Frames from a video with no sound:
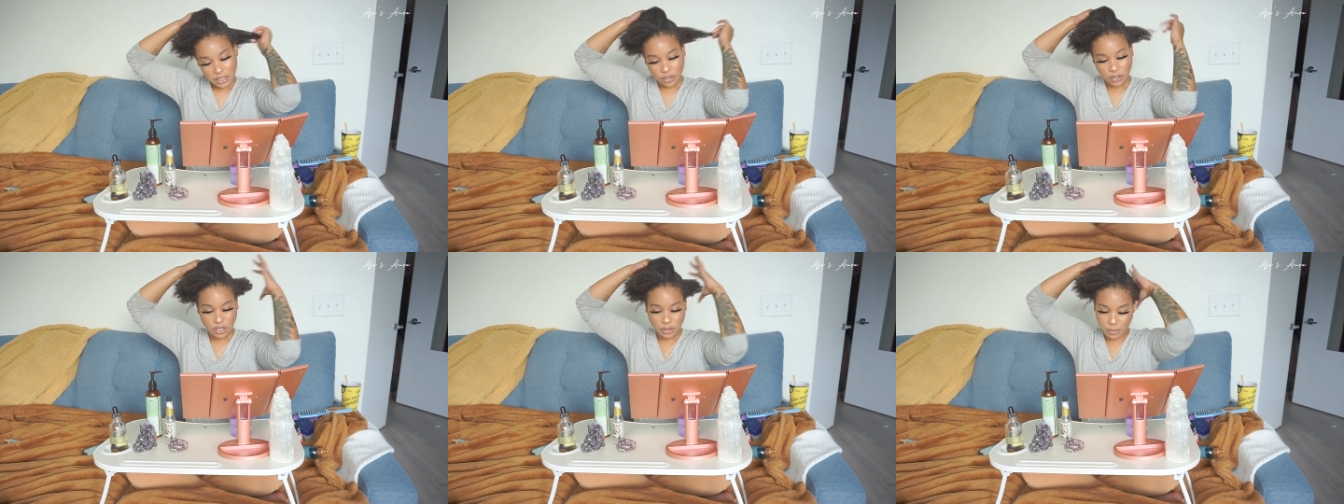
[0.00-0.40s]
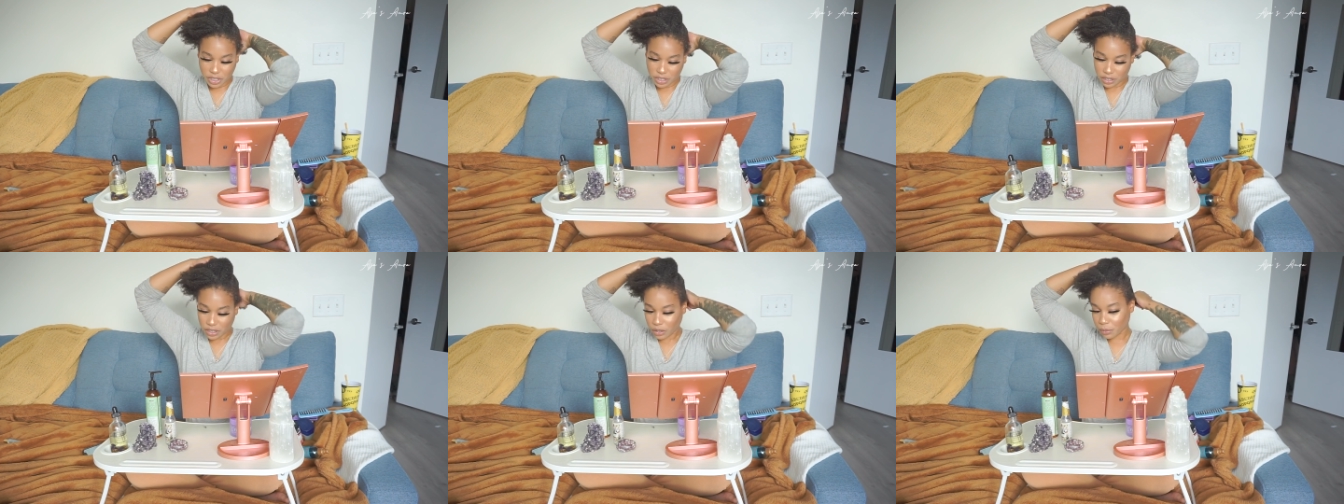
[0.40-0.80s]
You could be,
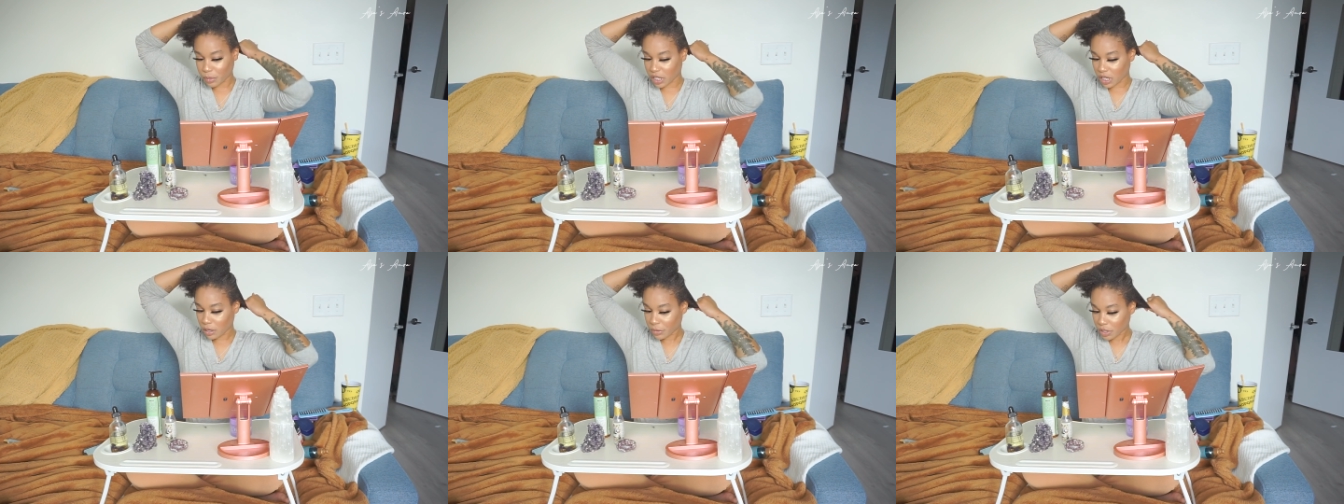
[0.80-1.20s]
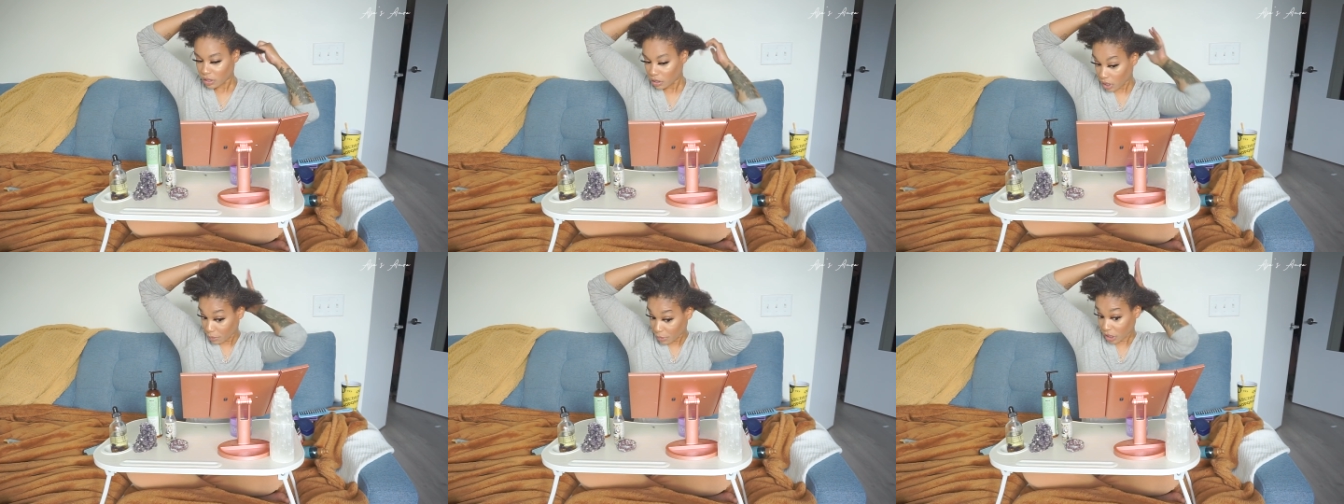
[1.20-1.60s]
you know, becoming
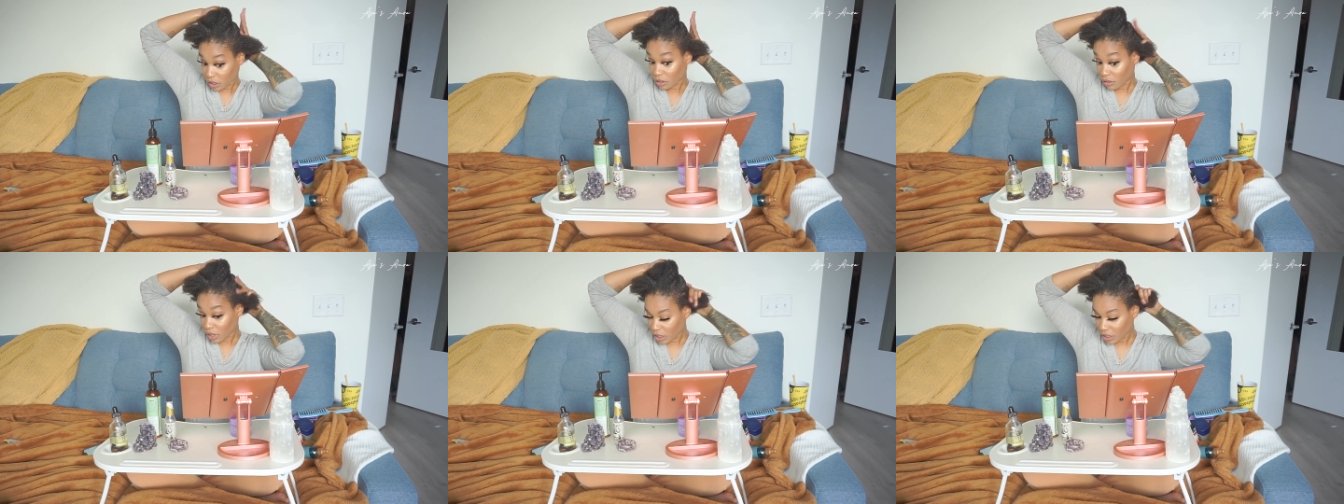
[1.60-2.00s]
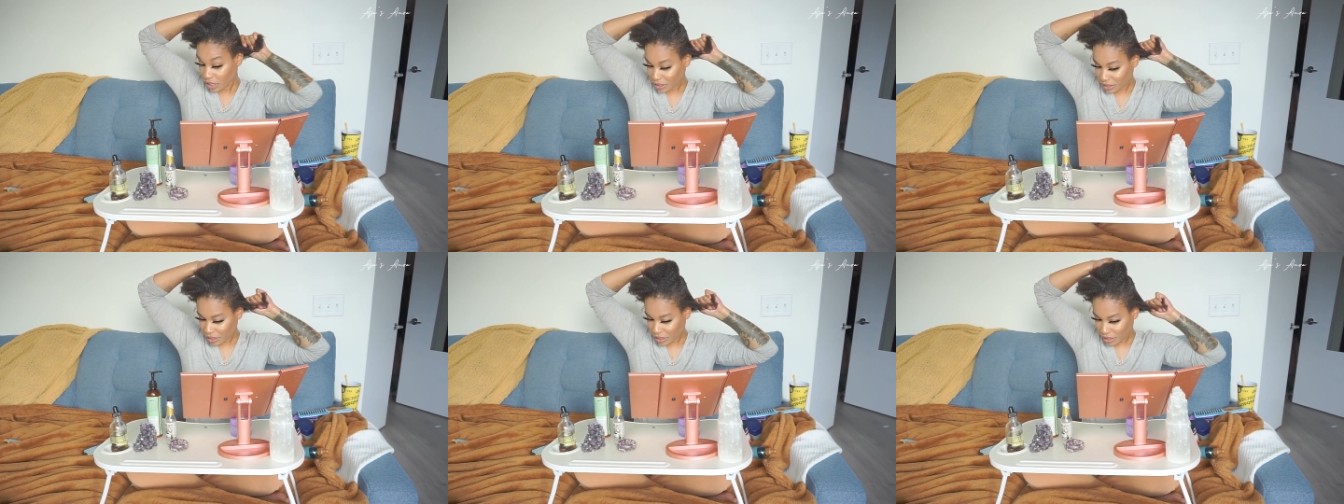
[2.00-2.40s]
a little
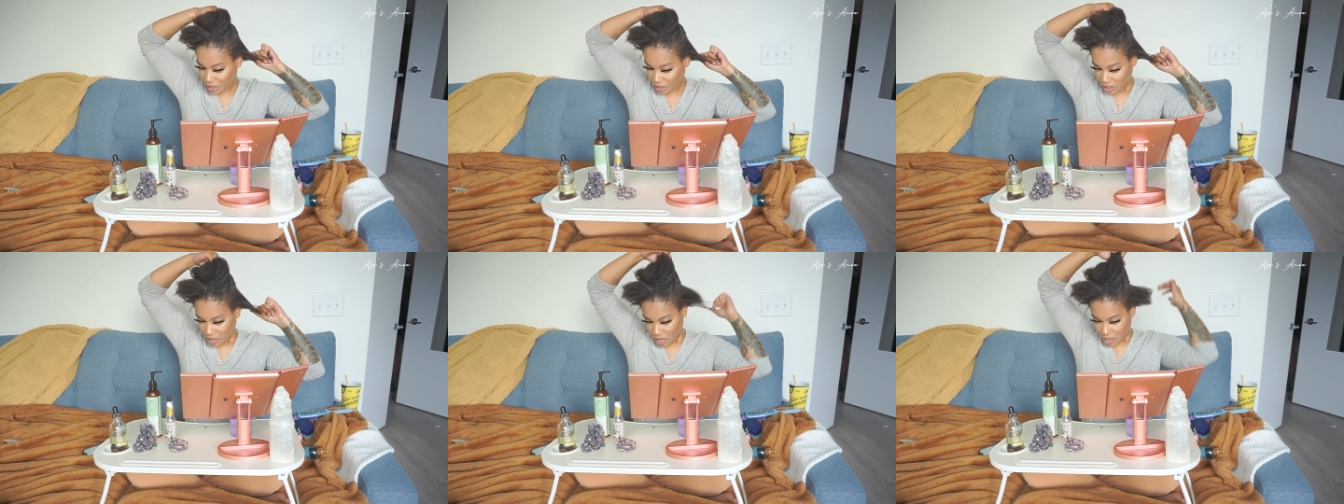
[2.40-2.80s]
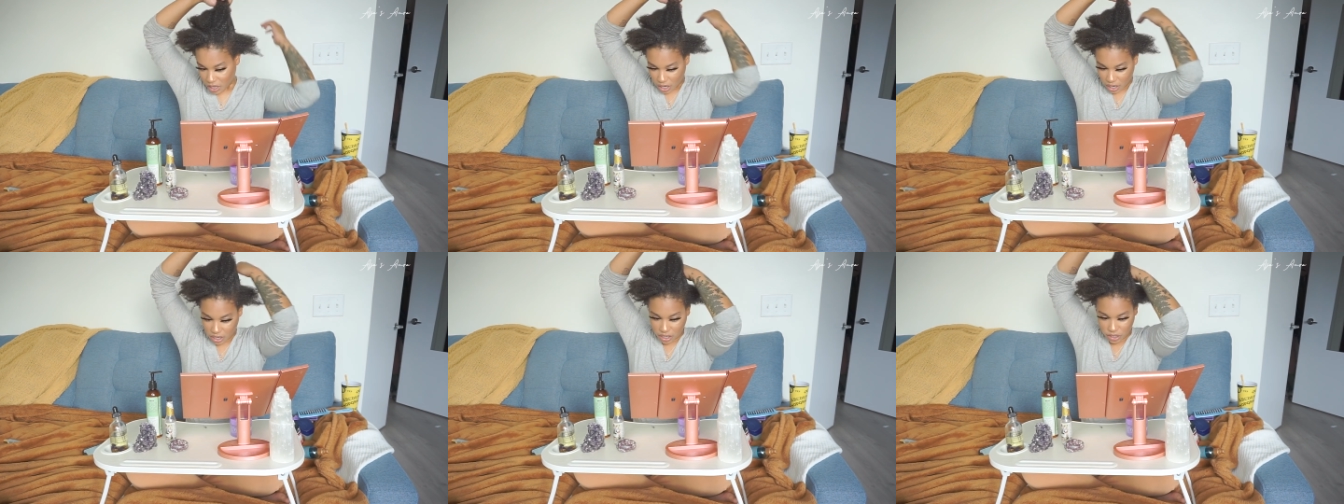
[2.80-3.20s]
addicted
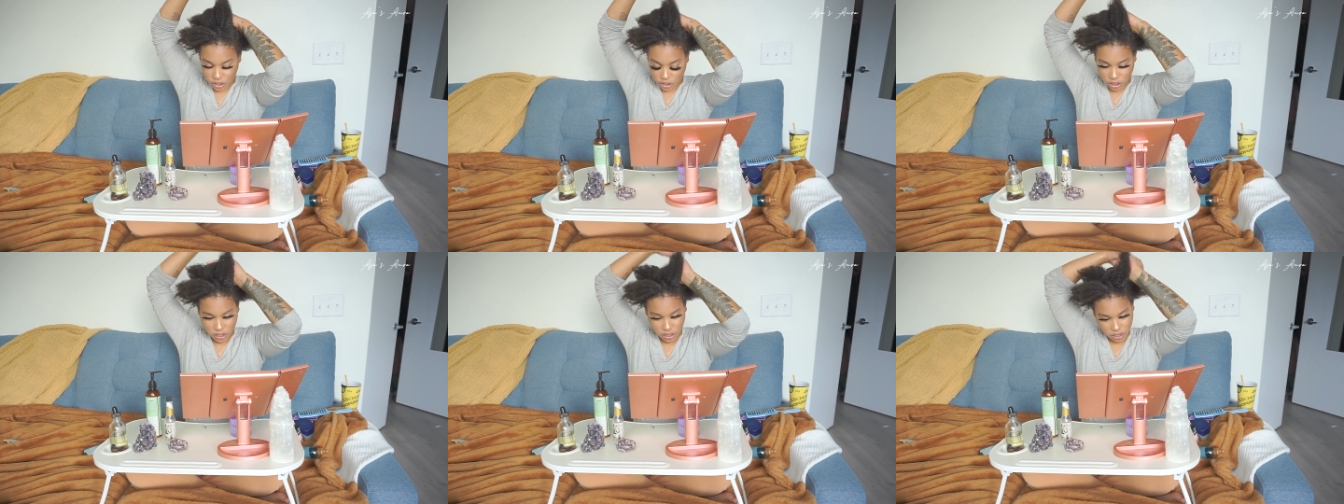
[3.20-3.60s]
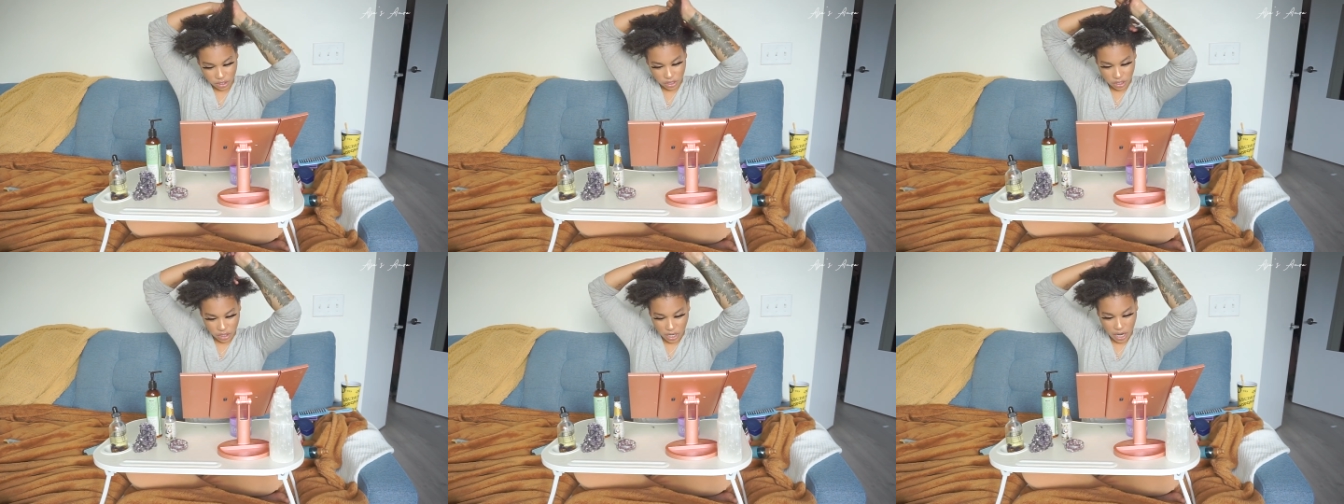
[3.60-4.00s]
just
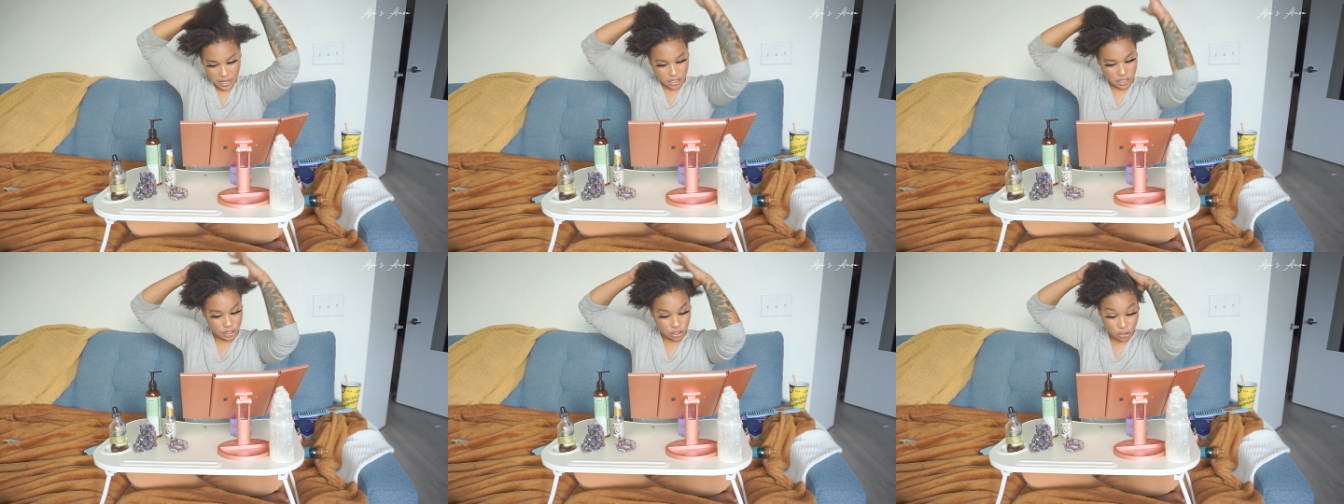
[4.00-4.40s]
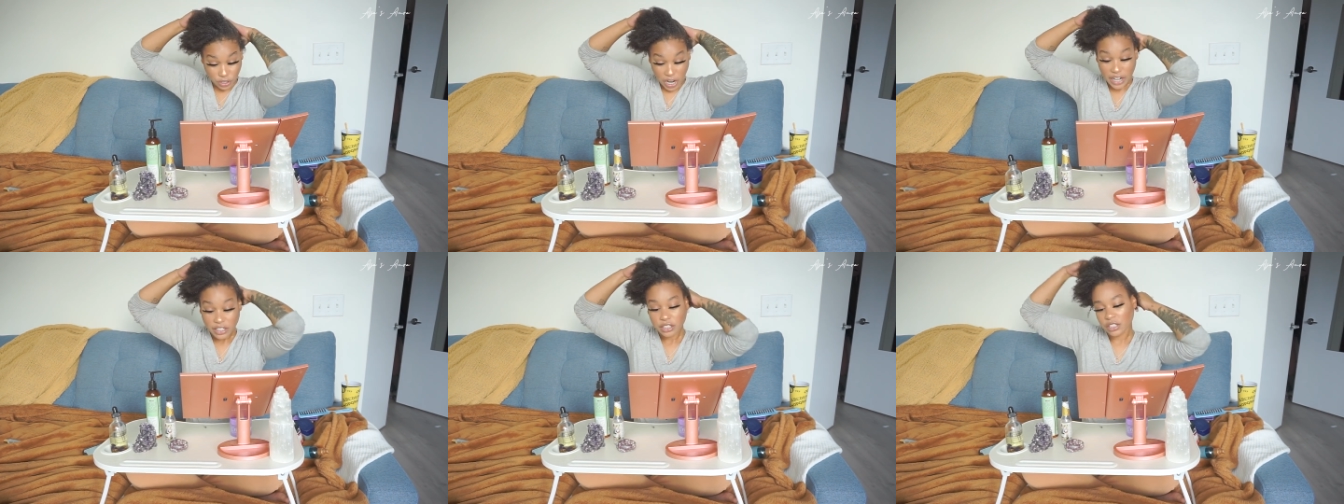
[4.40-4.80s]
to kind of
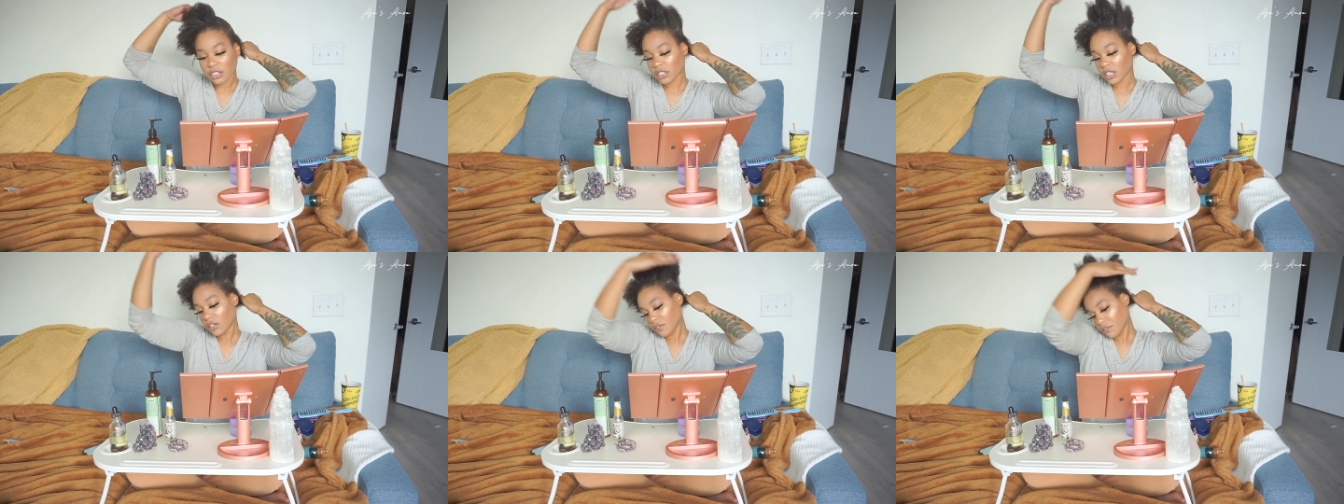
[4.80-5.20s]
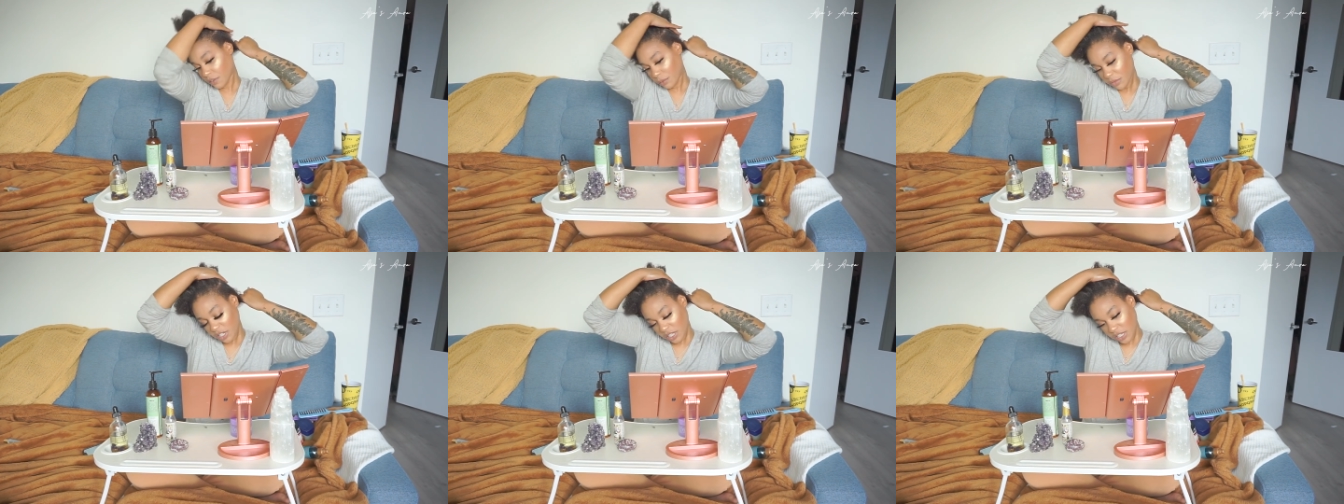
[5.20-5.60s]
distract yourself from the